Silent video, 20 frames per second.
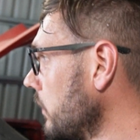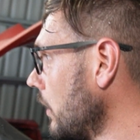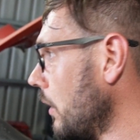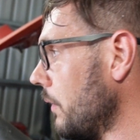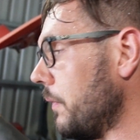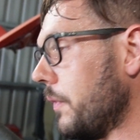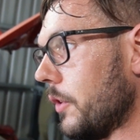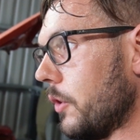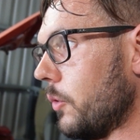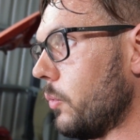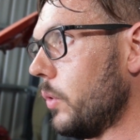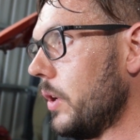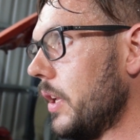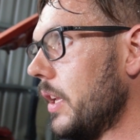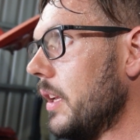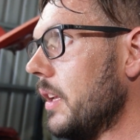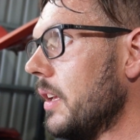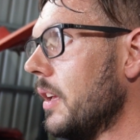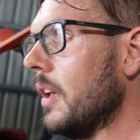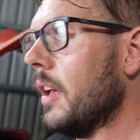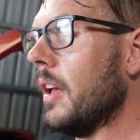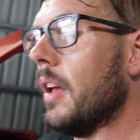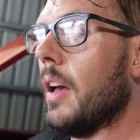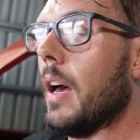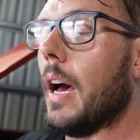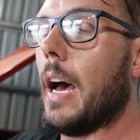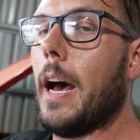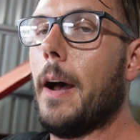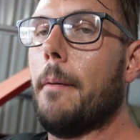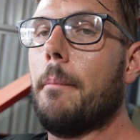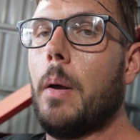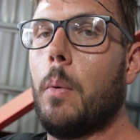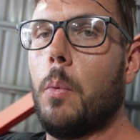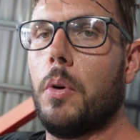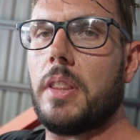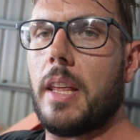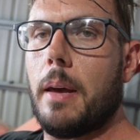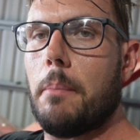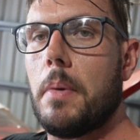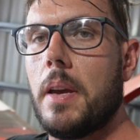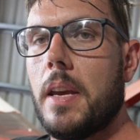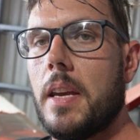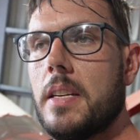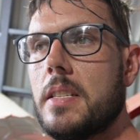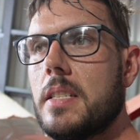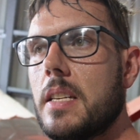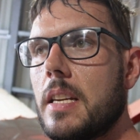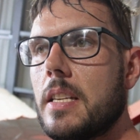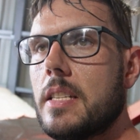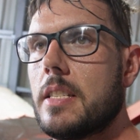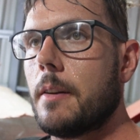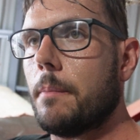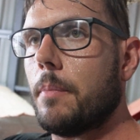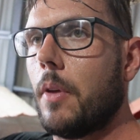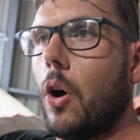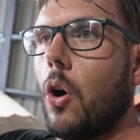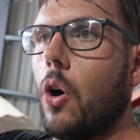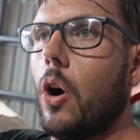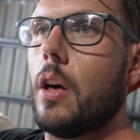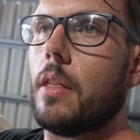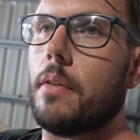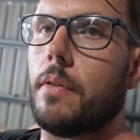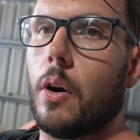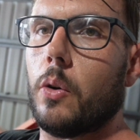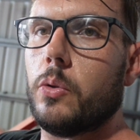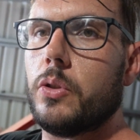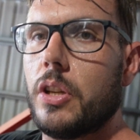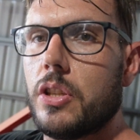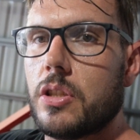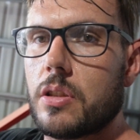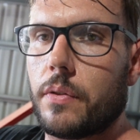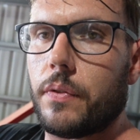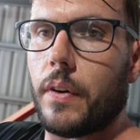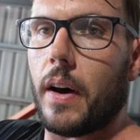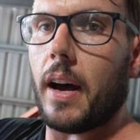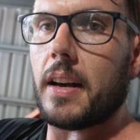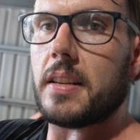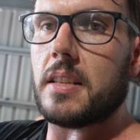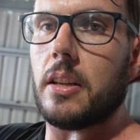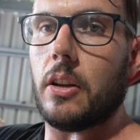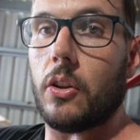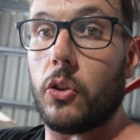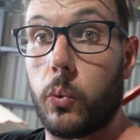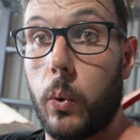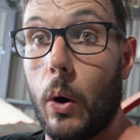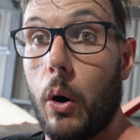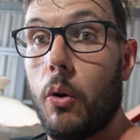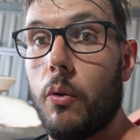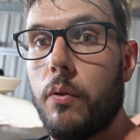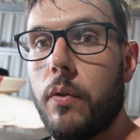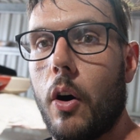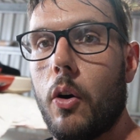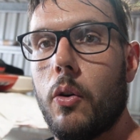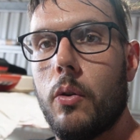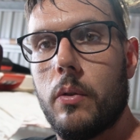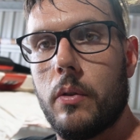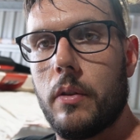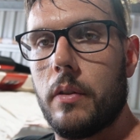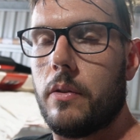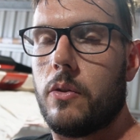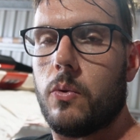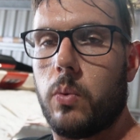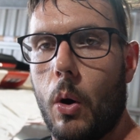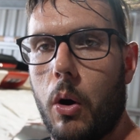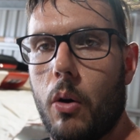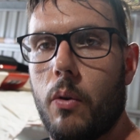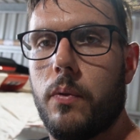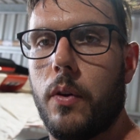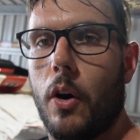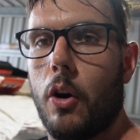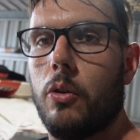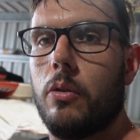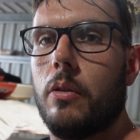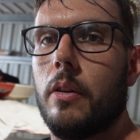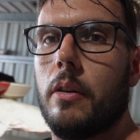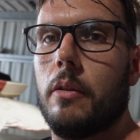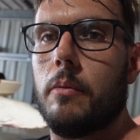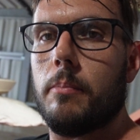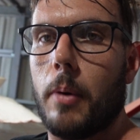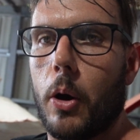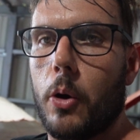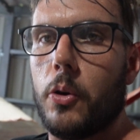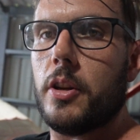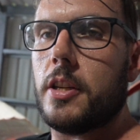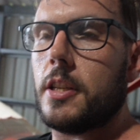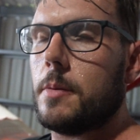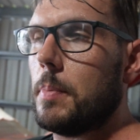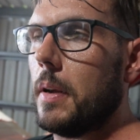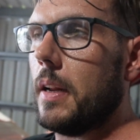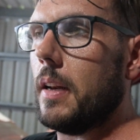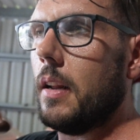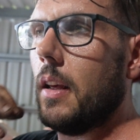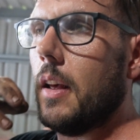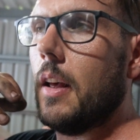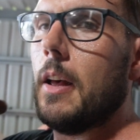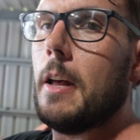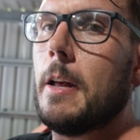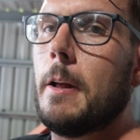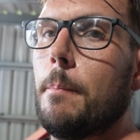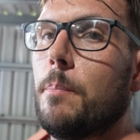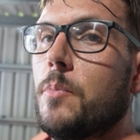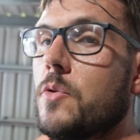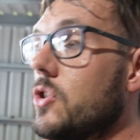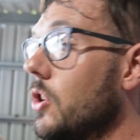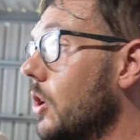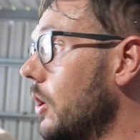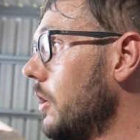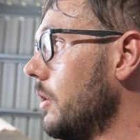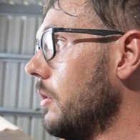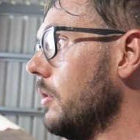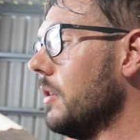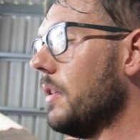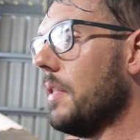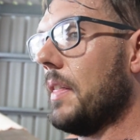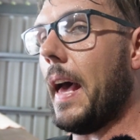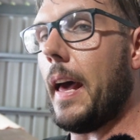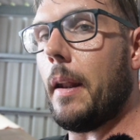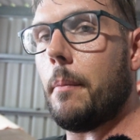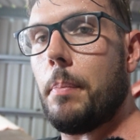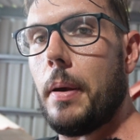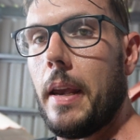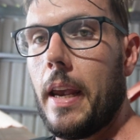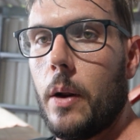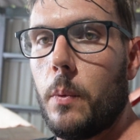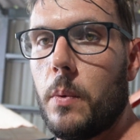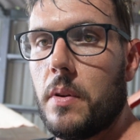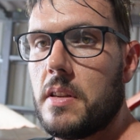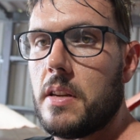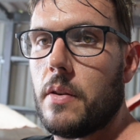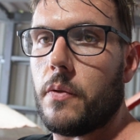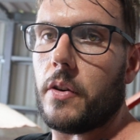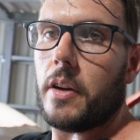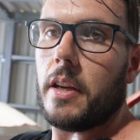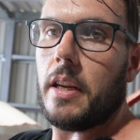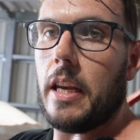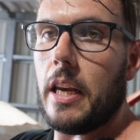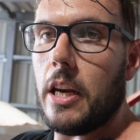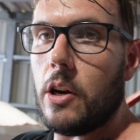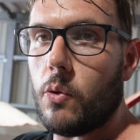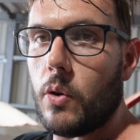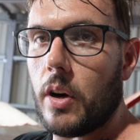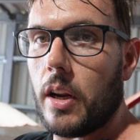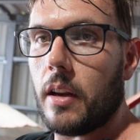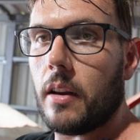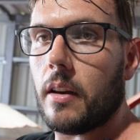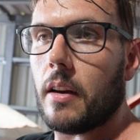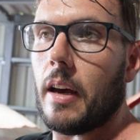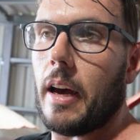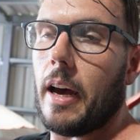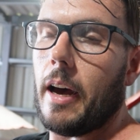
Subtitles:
volt for the rear. And what that means is the higher the voltage, the faster your 12 volt motor spin. So that paired with different gearing